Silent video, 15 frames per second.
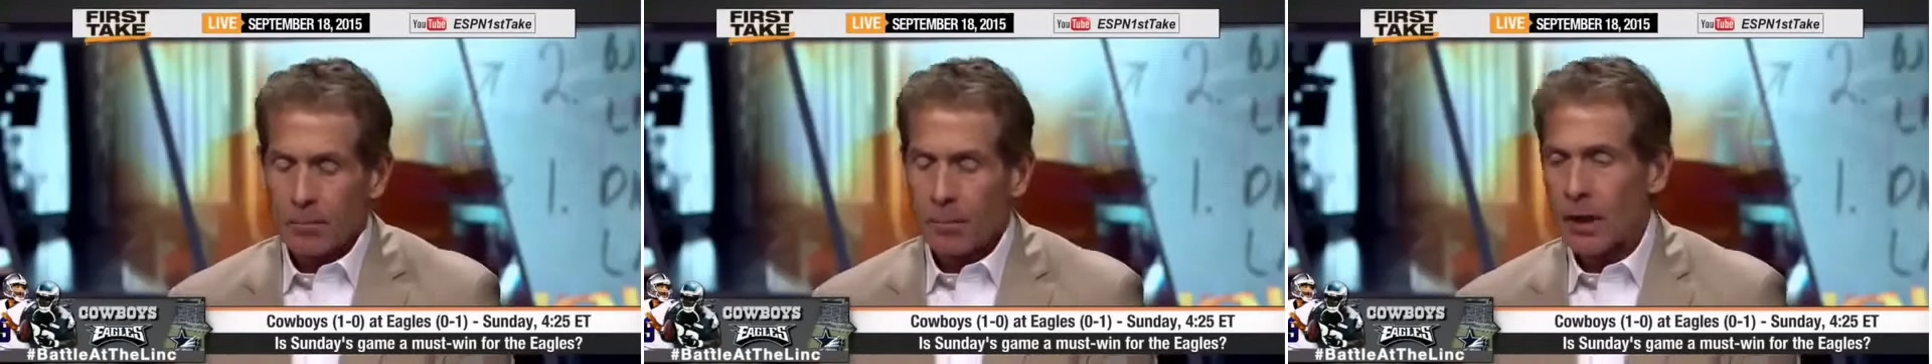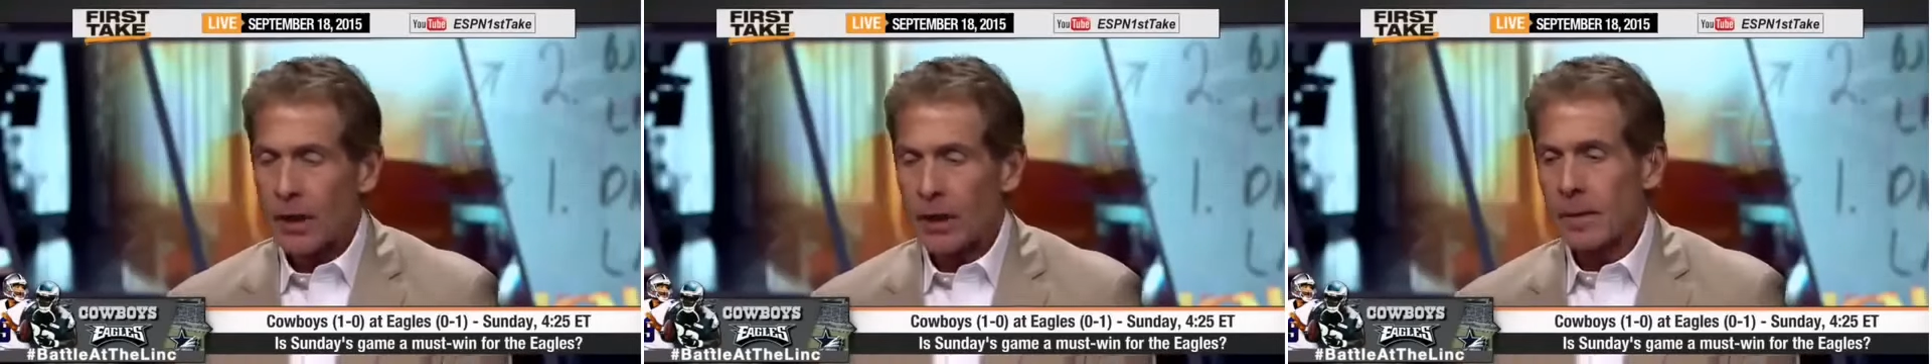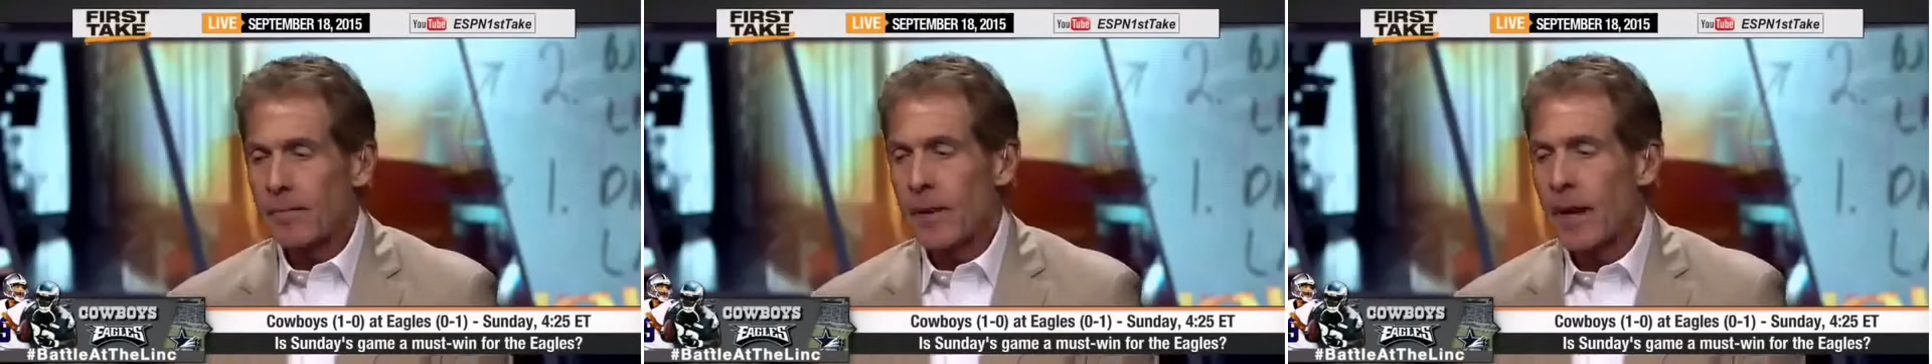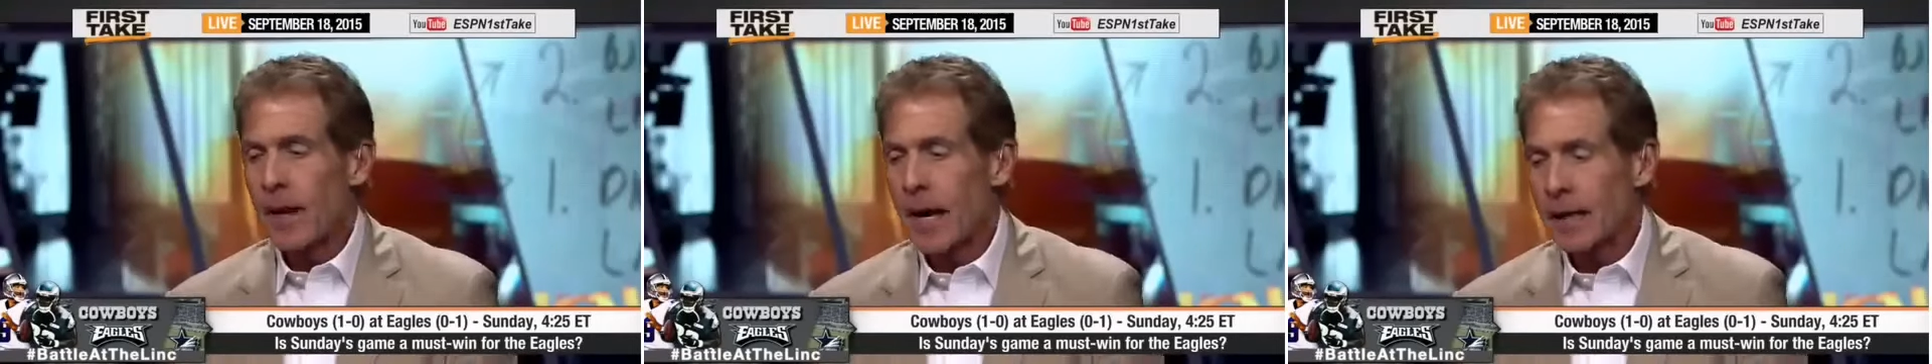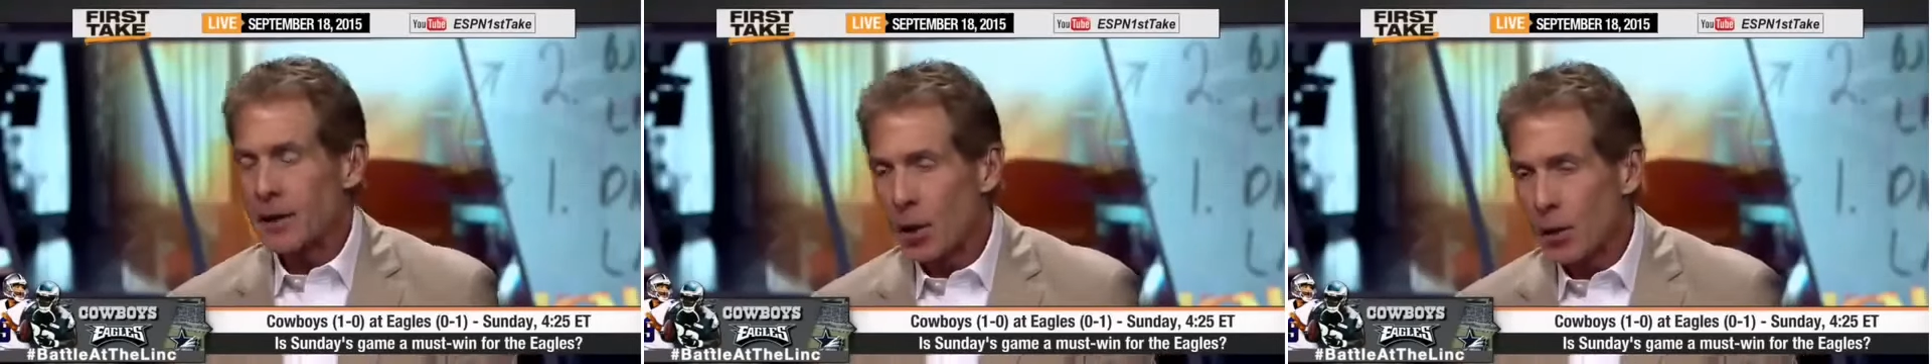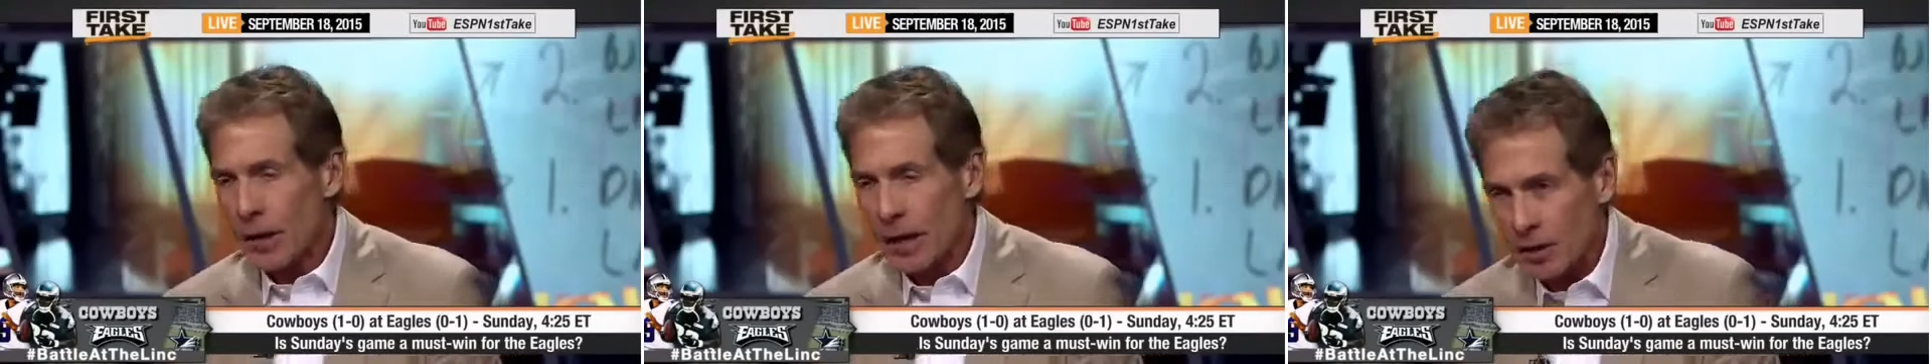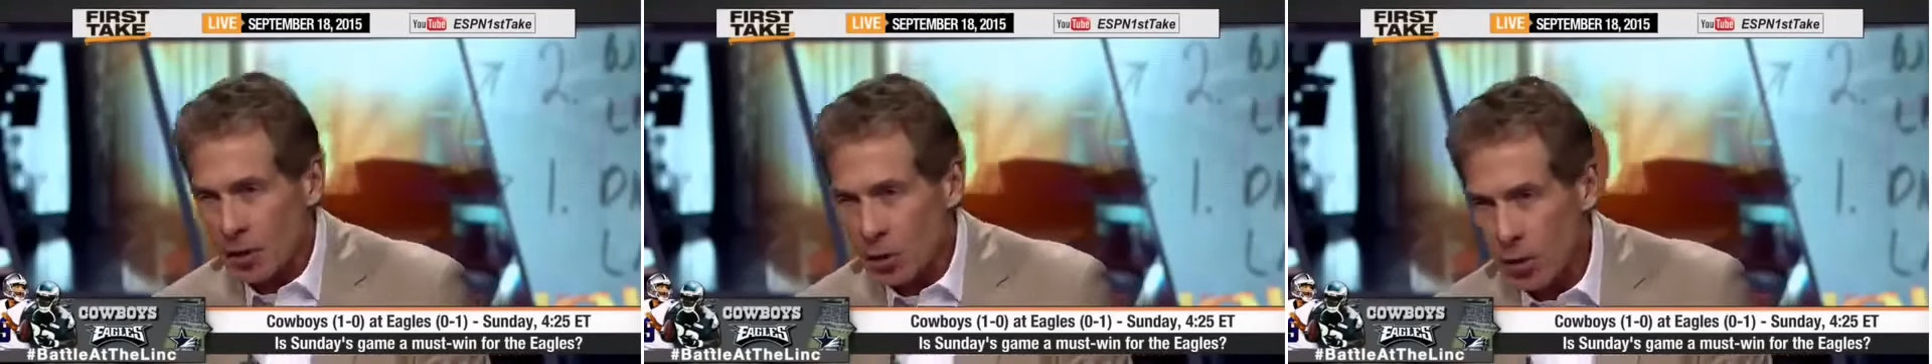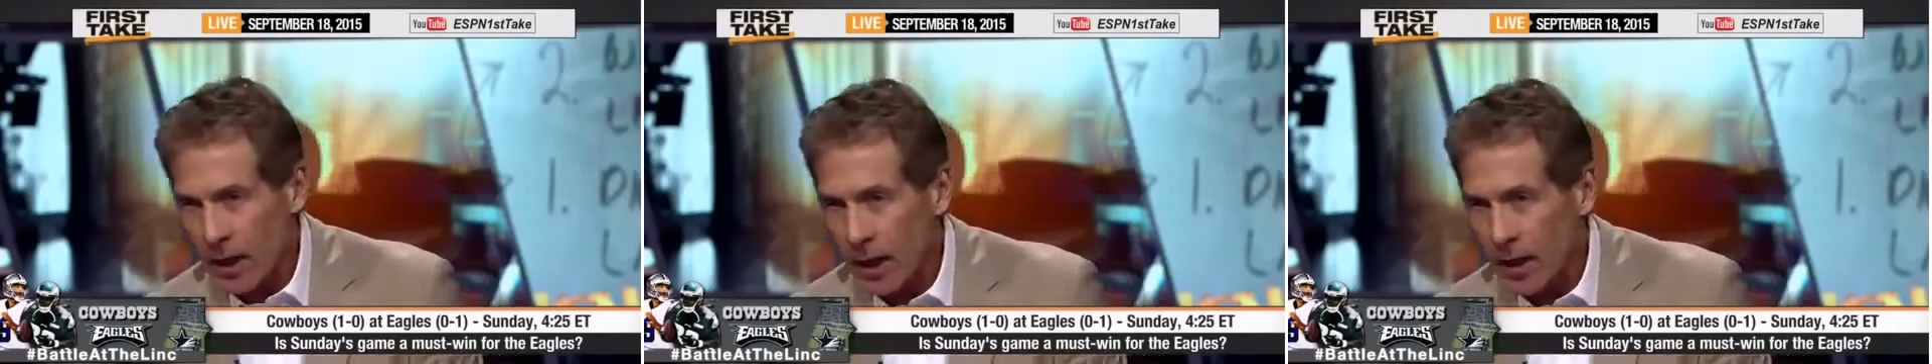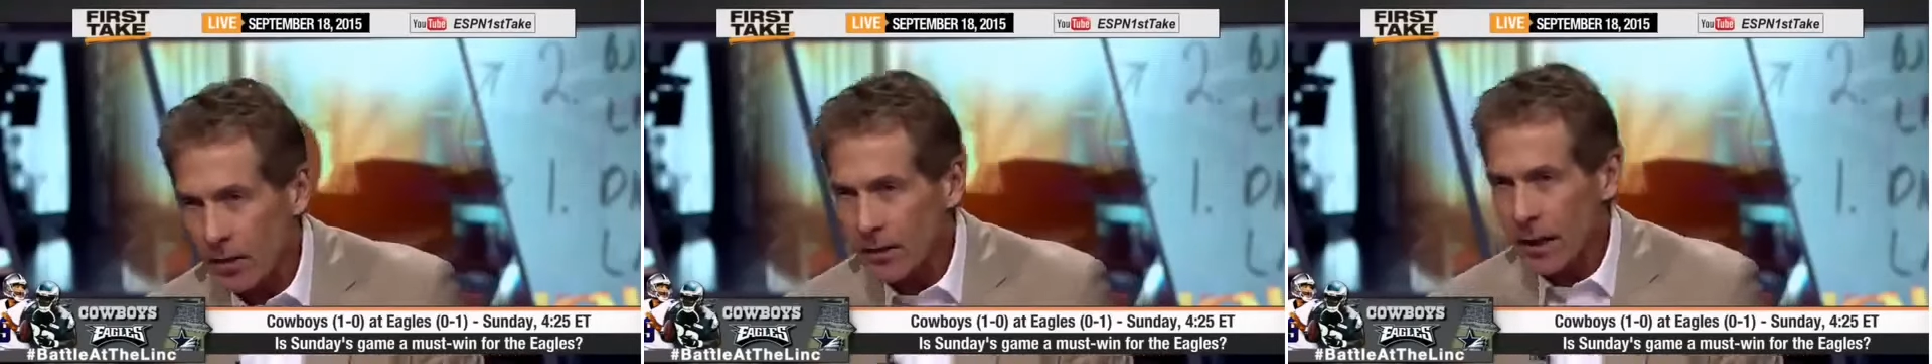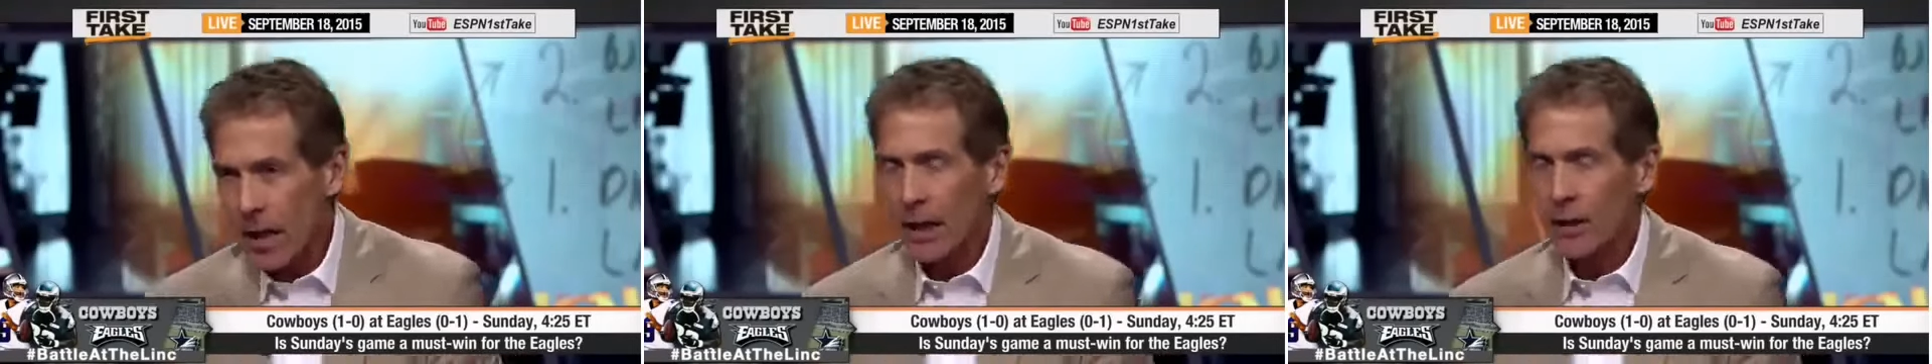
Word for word: But I know that crowd.